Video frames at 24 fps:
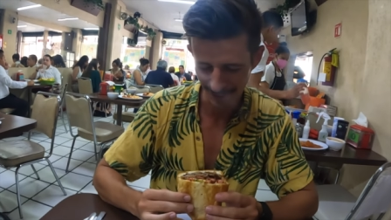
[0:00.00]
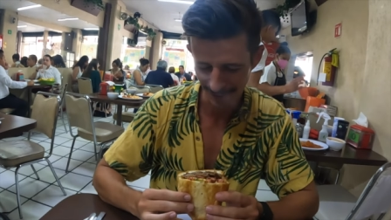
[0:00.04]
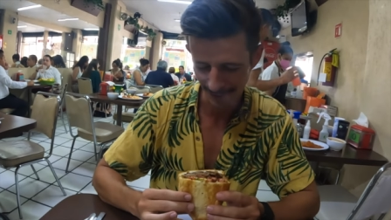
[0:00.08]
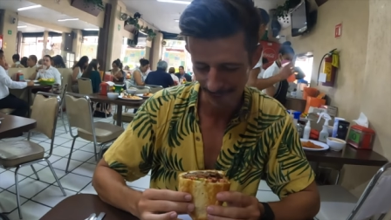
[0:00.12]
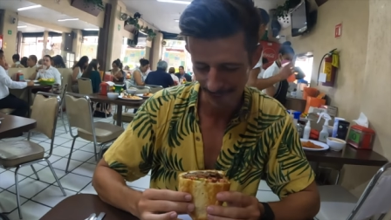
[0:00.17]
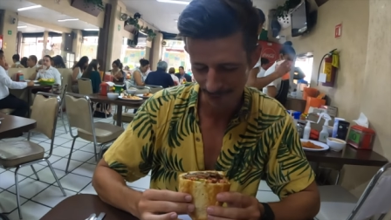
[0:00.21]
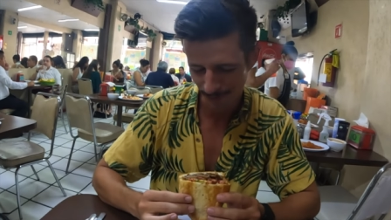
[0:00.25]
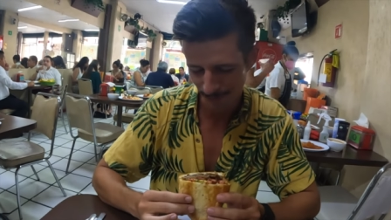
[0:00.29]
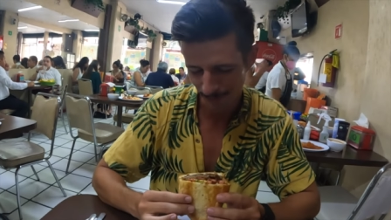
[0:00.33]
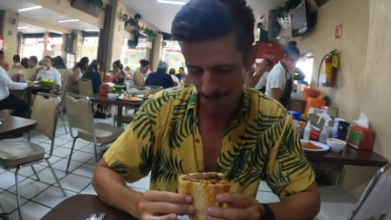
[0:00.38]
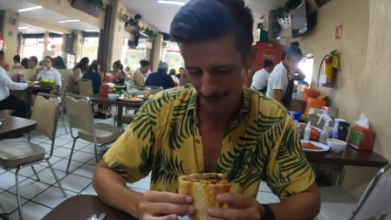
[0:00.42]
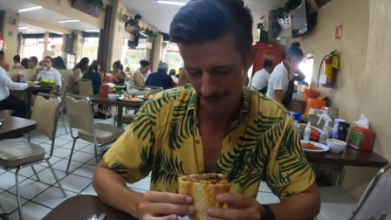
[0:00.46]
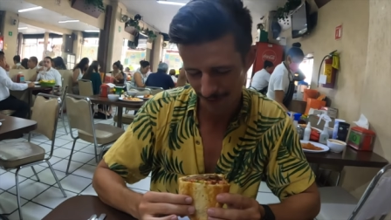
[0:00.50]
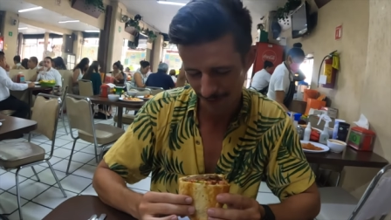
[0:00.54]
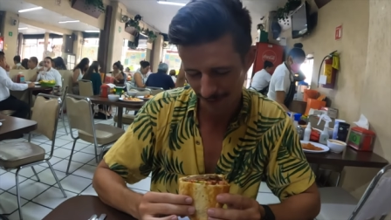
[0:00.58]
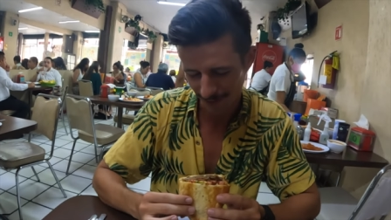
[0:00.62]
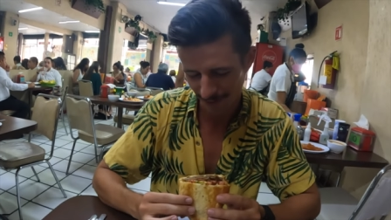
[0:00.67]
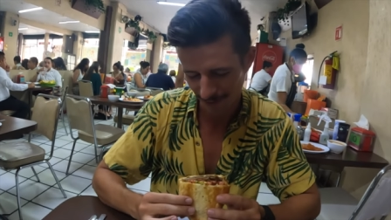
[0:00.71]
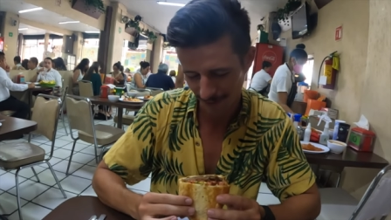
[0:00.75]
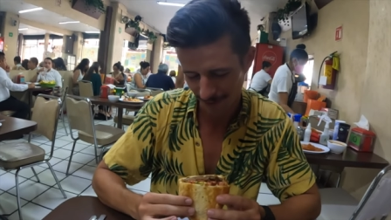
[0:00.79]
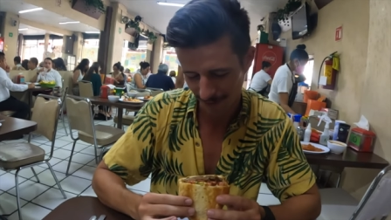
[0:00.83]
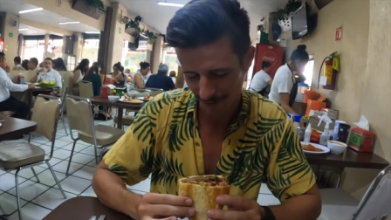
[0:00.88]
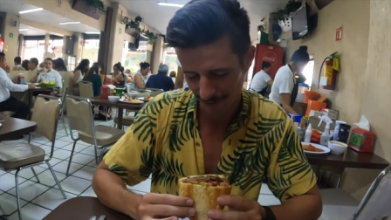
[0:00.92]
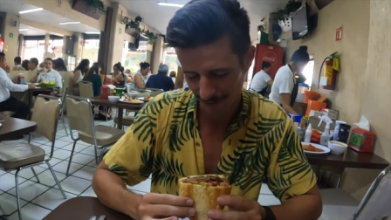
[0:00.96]
Oh my oh god.
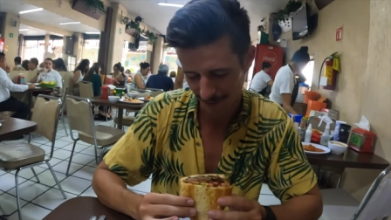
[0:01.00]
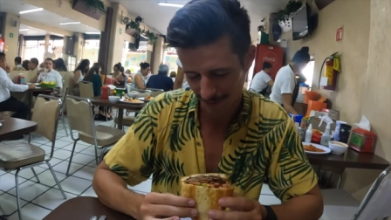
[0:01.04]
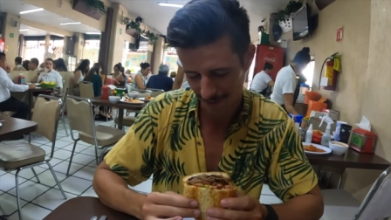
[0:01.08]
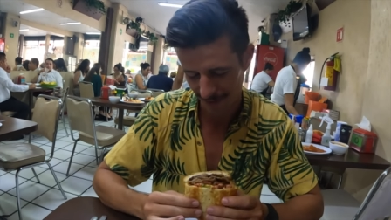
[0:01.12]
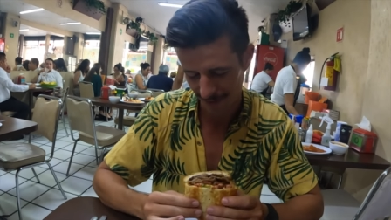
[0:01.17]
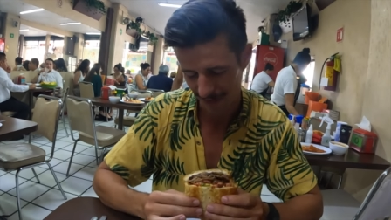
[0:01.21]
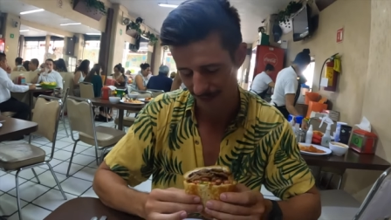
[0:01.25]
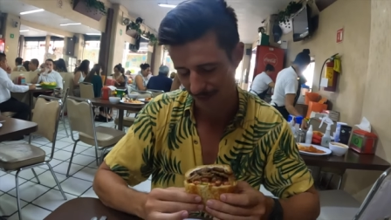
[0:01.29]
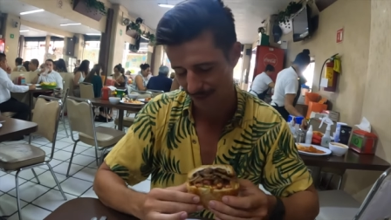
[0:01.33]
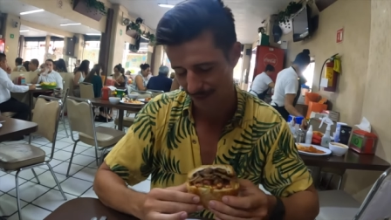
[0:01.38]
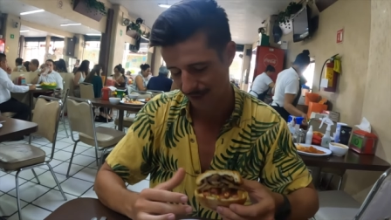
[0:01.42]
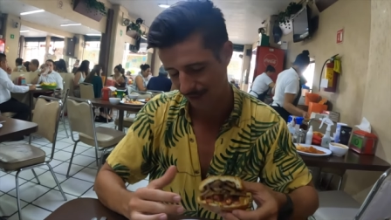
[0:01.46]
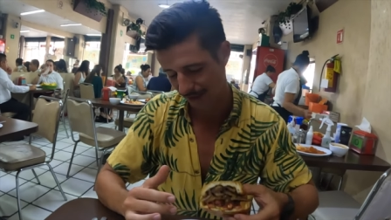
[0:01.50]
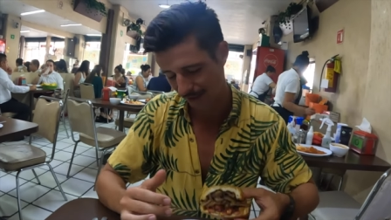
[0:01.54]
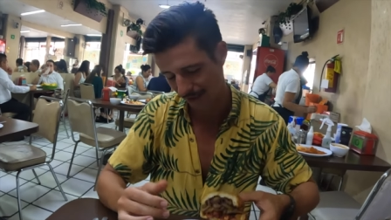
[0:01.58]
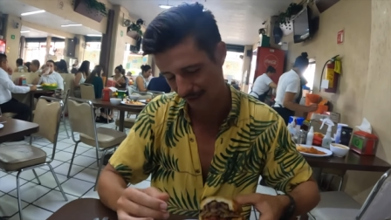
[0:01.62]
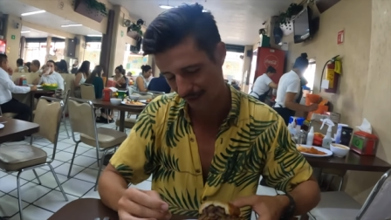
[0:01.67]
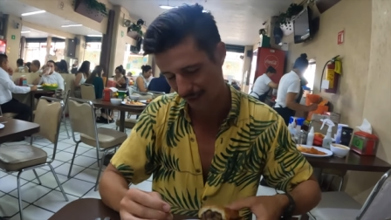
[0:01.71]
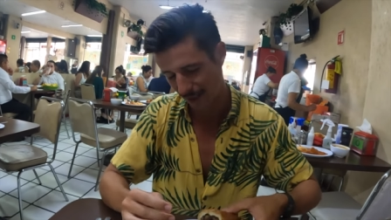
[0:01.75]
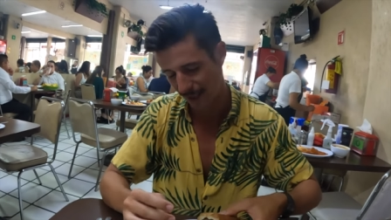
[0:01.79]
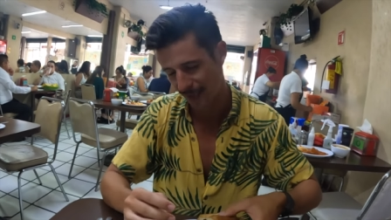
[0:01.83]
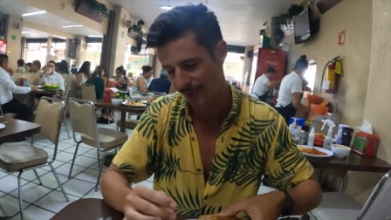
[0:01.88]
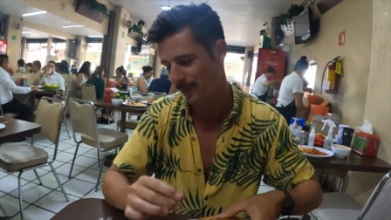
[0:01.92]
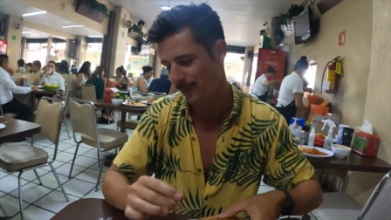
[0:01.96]
My god. yeah, I'll
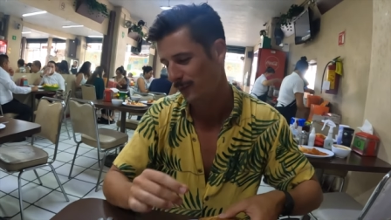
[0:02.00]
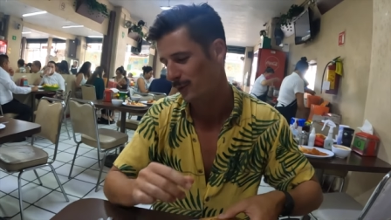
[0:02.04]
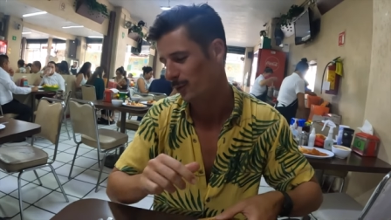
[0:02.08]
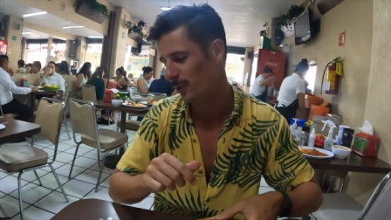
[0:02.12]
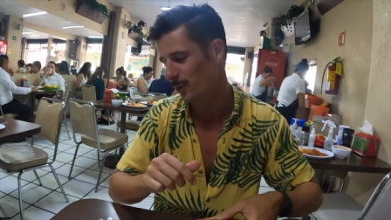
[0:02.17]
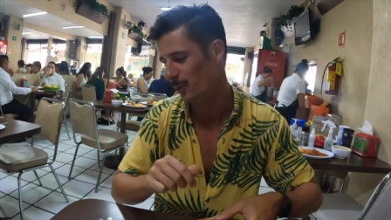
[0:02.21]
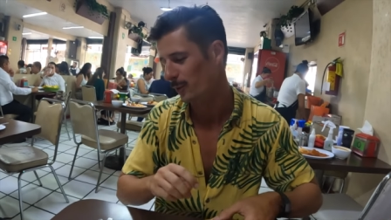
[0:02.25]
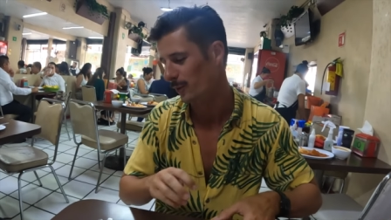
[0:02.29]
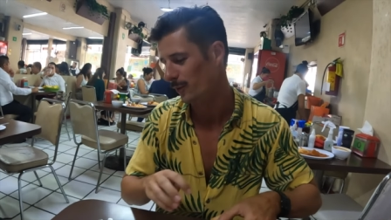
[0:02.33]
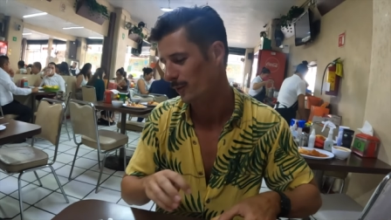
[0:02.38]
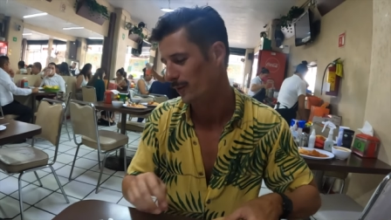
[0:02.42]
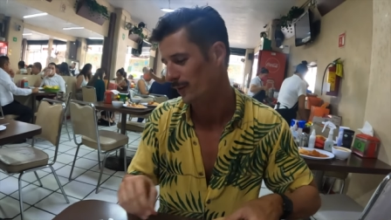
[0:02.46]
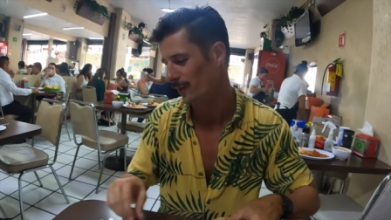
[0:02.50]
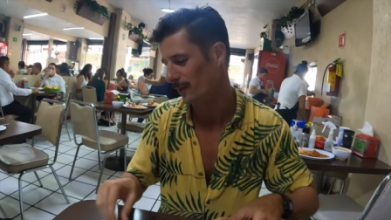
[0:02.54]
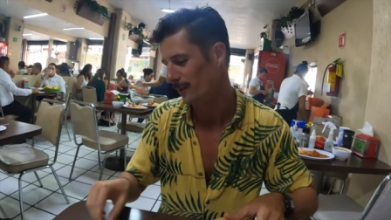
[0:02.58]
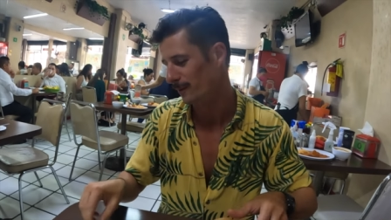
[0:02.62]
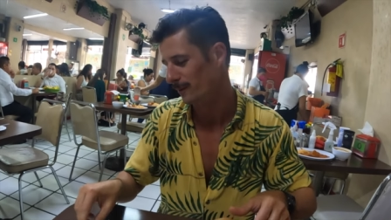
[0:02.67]
have to remove some.